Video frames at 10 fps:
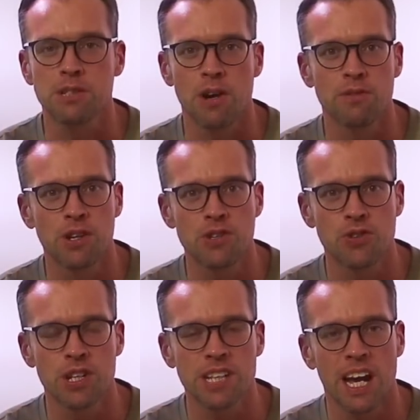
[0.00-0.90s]

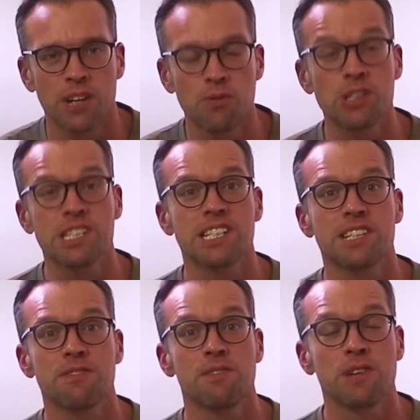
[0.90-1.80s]
1200 and I wanted
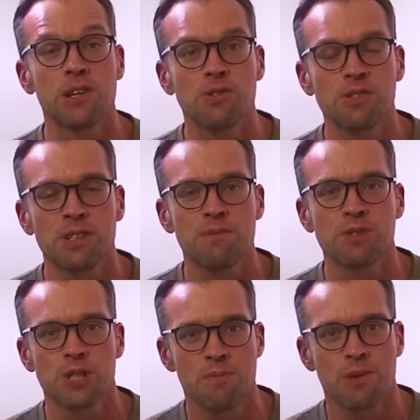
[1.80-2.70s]
to reveal some
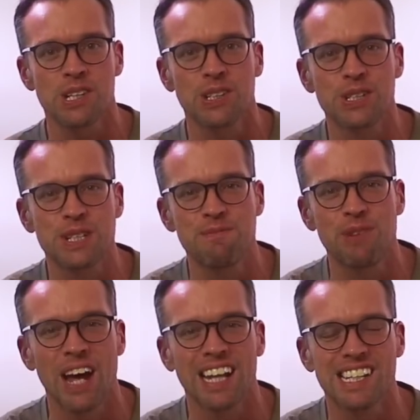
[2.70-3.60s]
super exciting
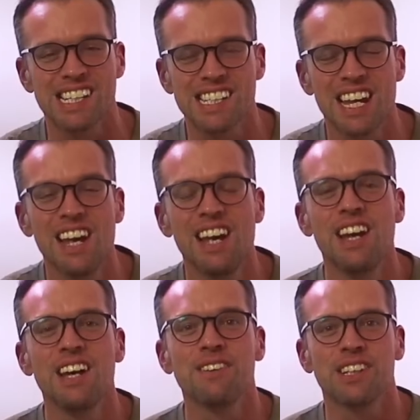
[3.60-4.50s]
plans
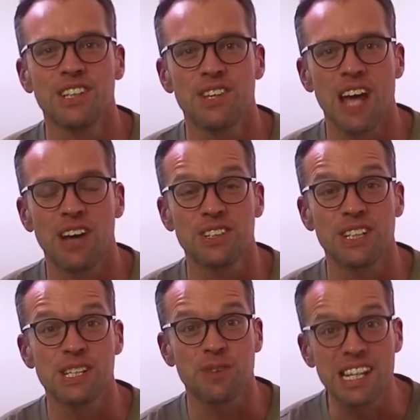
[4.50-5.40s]
for
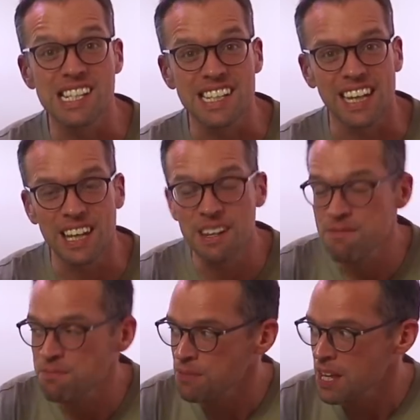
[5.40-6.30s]
2020.
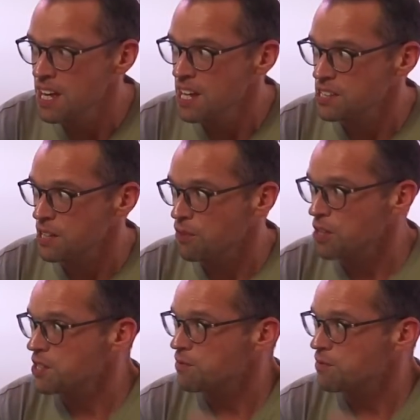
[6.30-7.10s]
So first